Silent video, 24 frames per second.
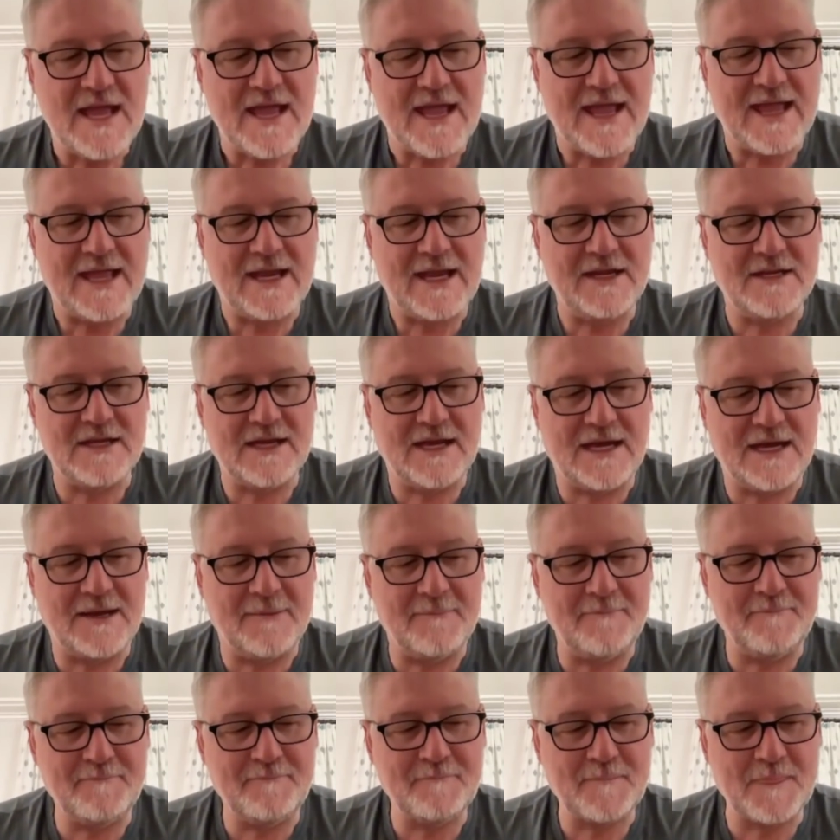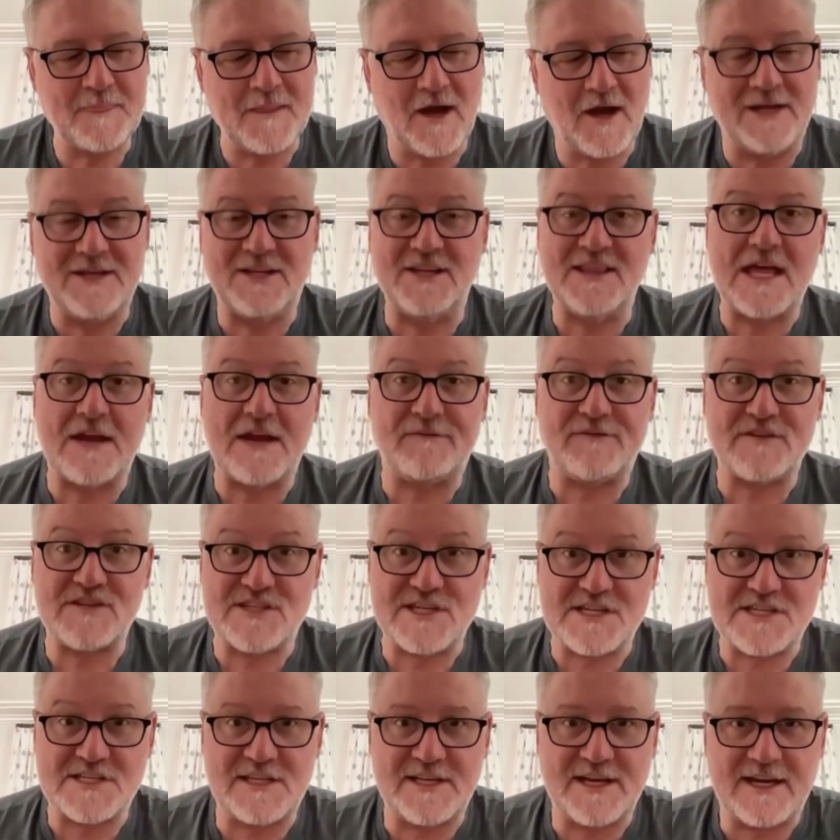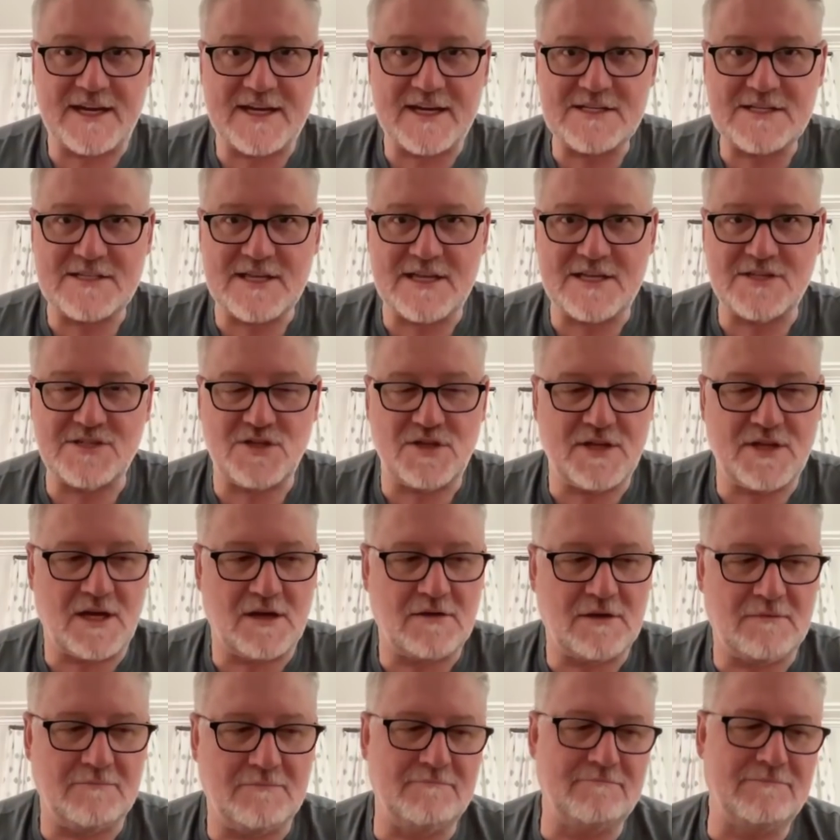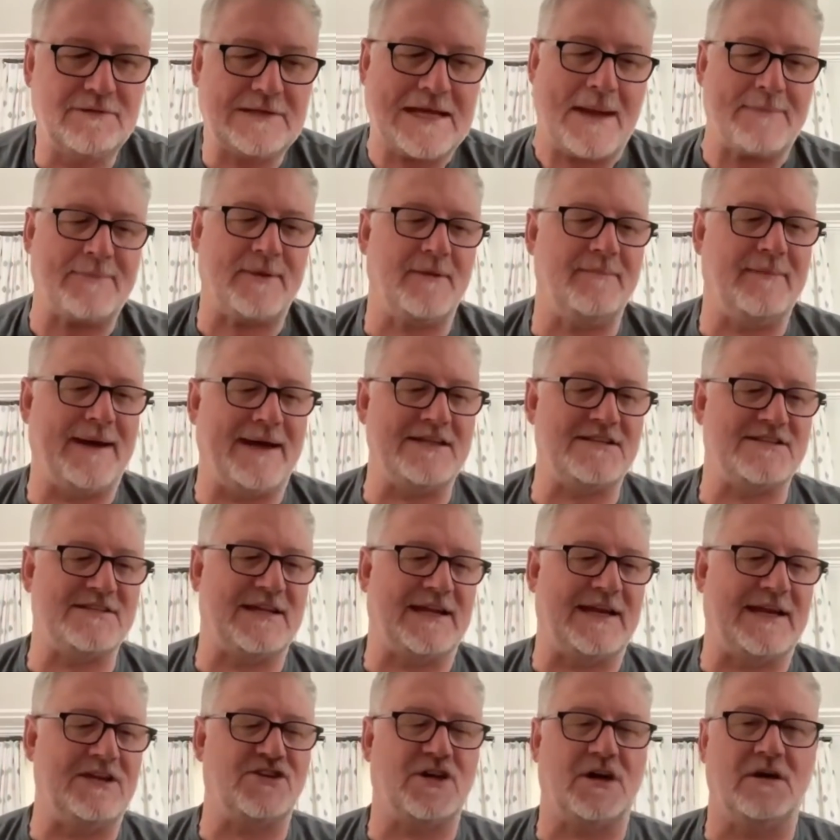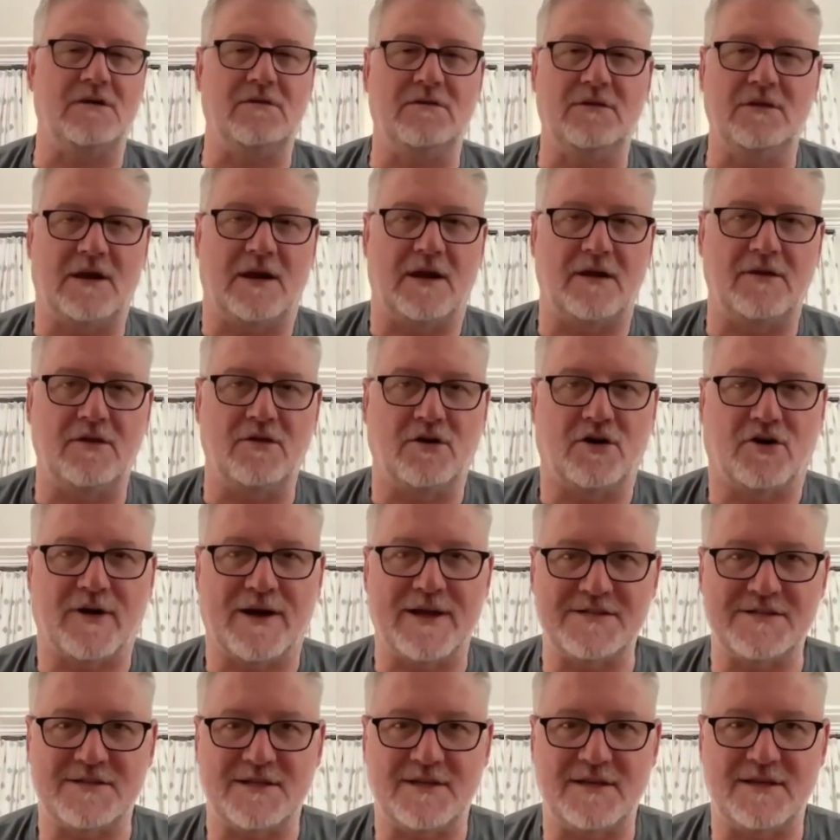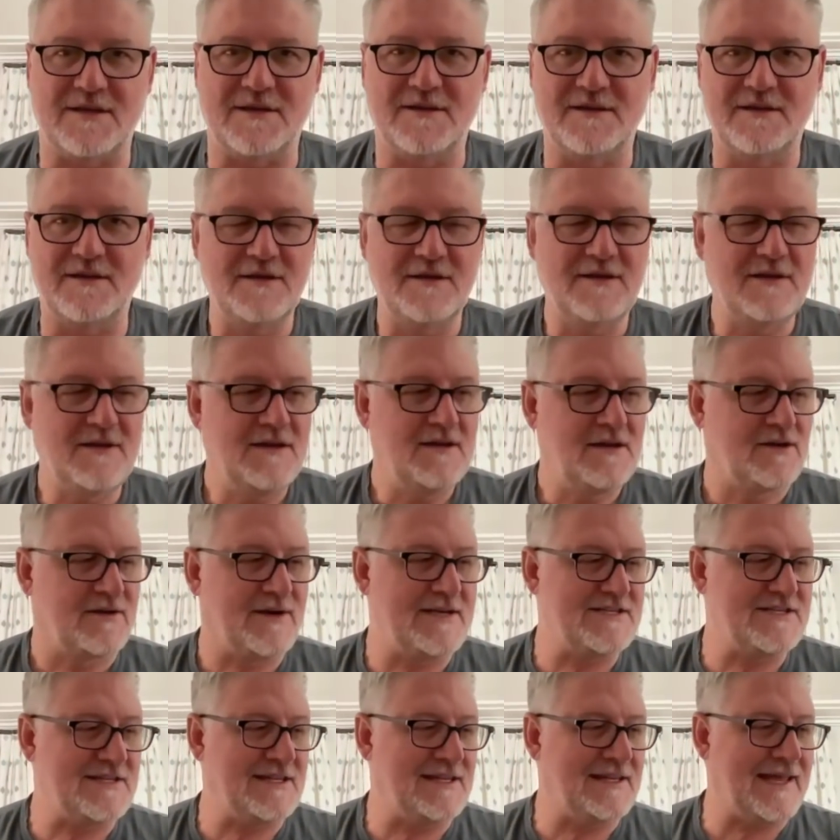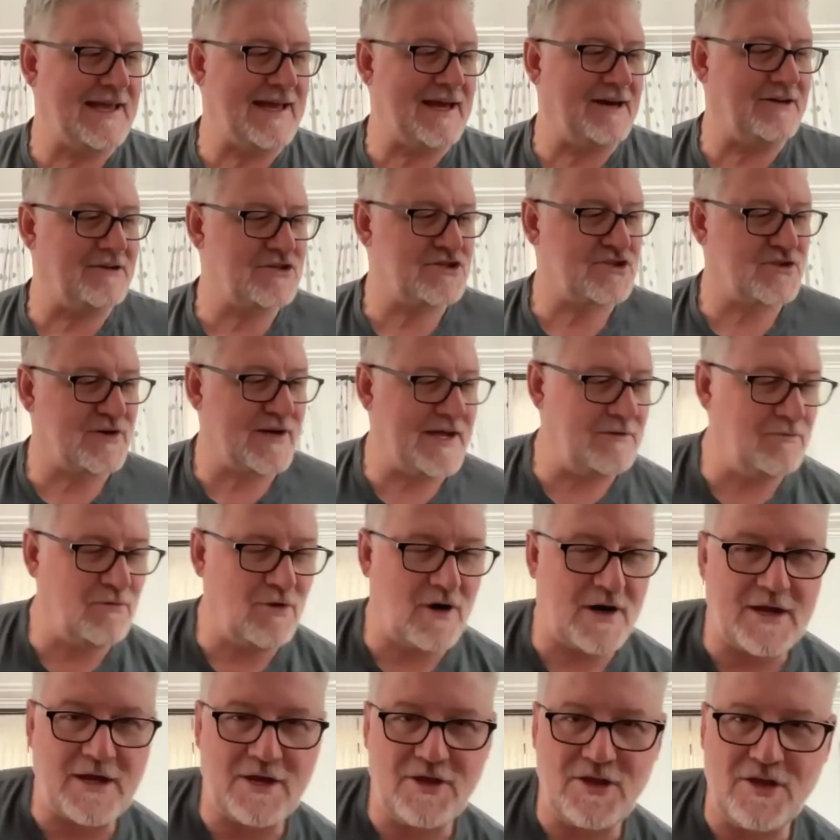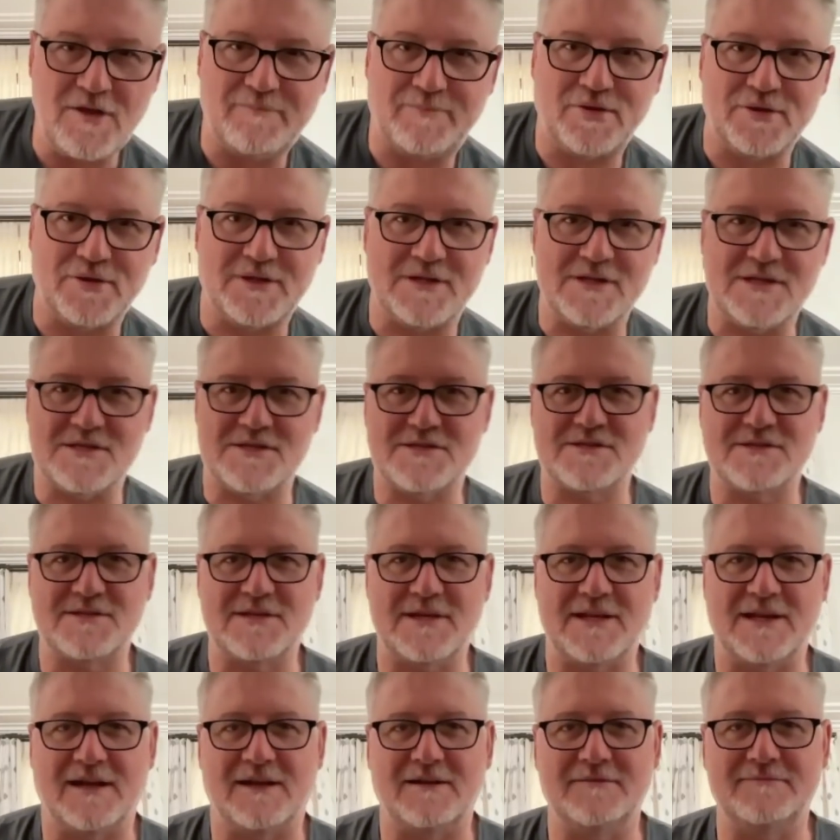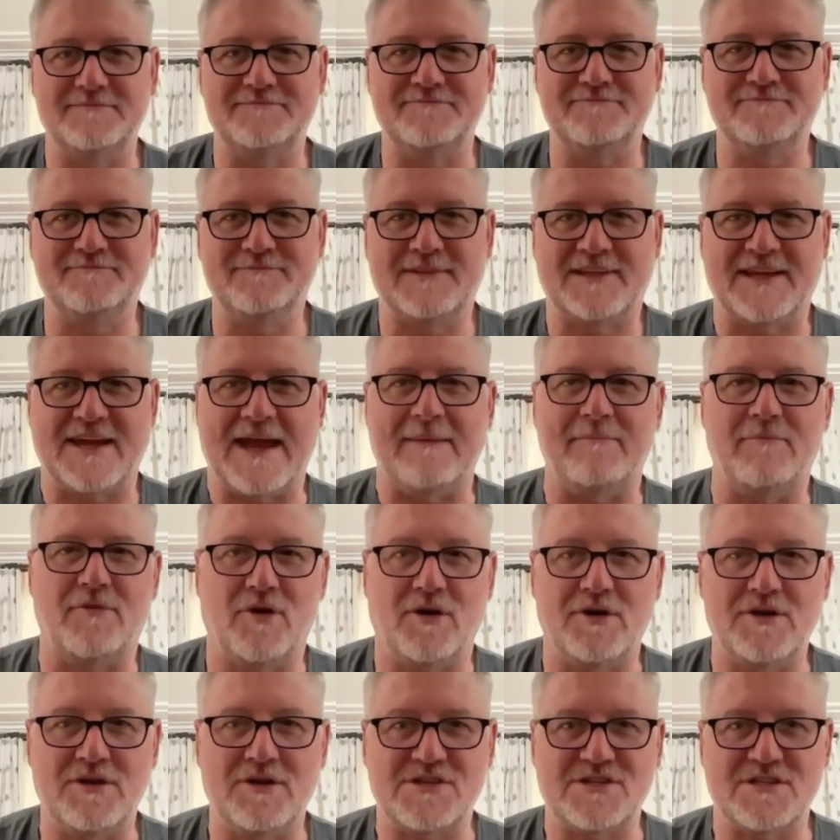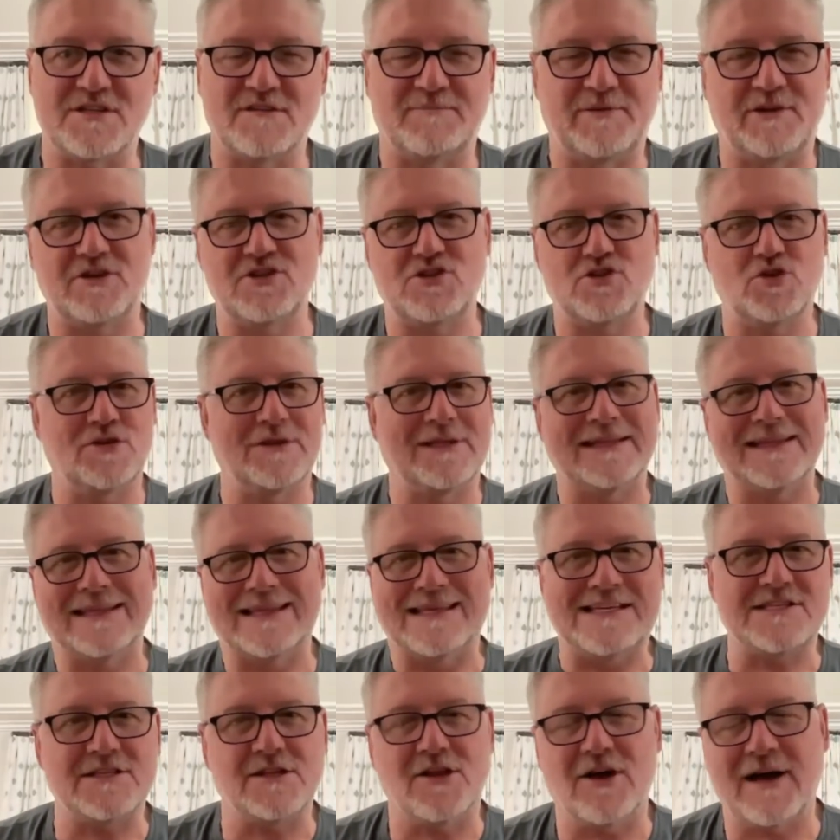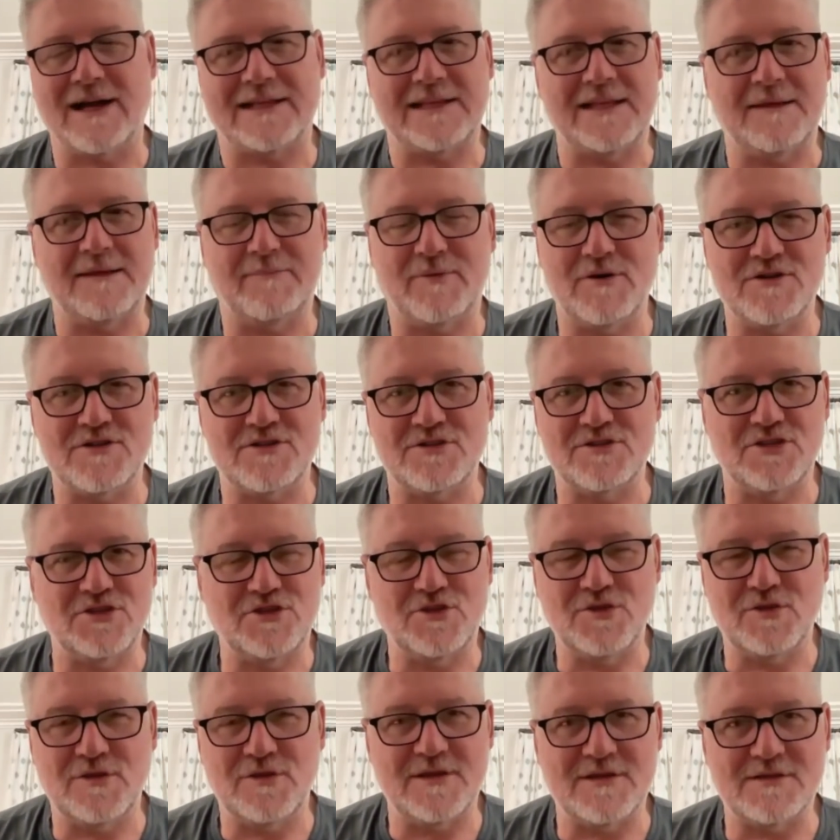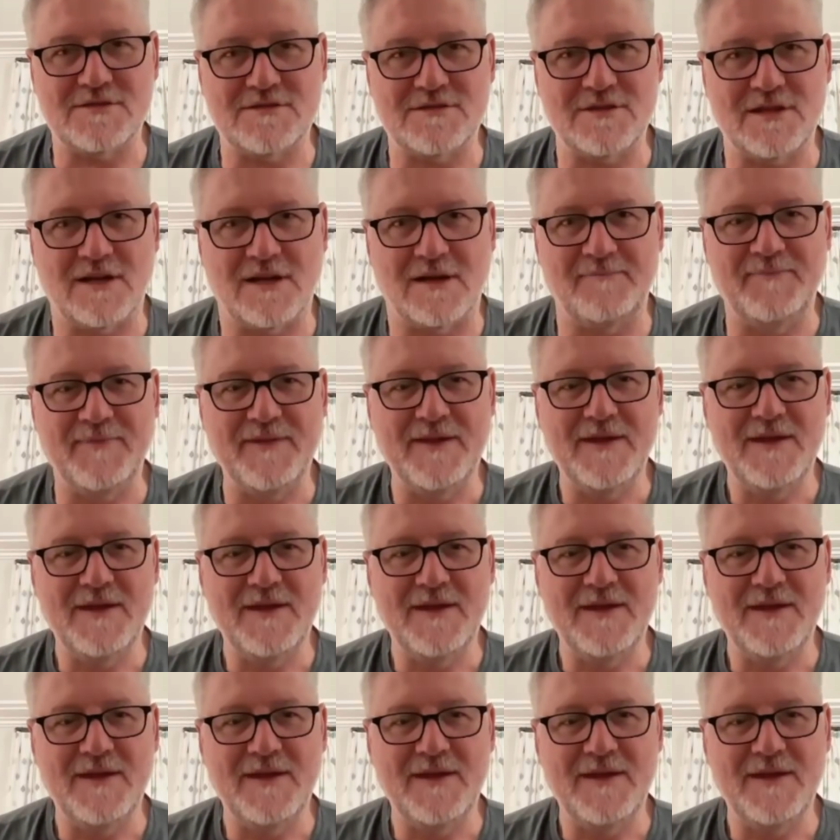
And I did that for 60 days, as you know. And a couple of mates said, hey, Joe, you know, you're a crazy, crazy loud Australian. Why don't you put this, you know, camera on yourself, because you're the least likely person to do this, you know.